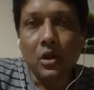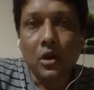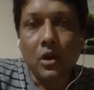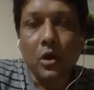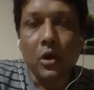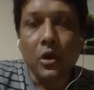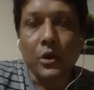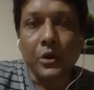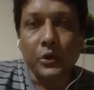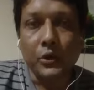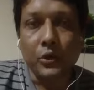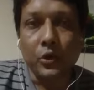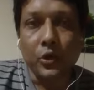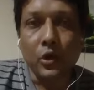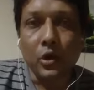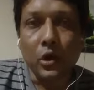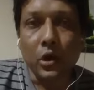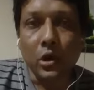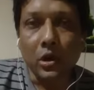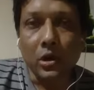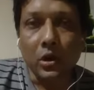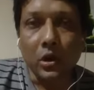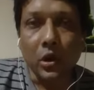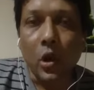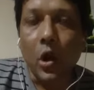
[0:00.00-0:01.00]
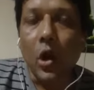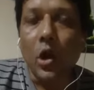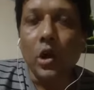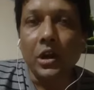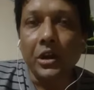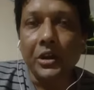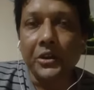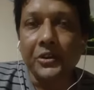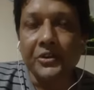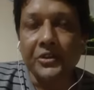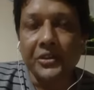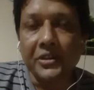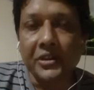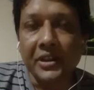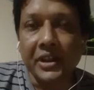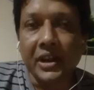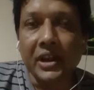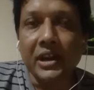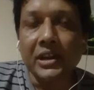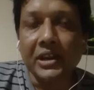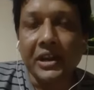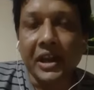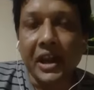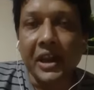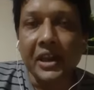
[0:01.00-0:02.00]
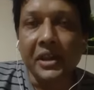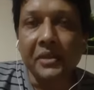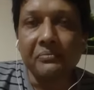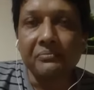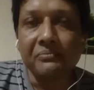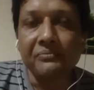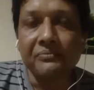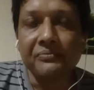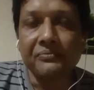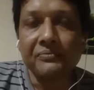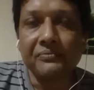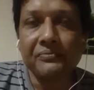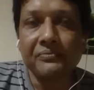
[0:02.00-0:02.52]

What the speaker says: or you call it real time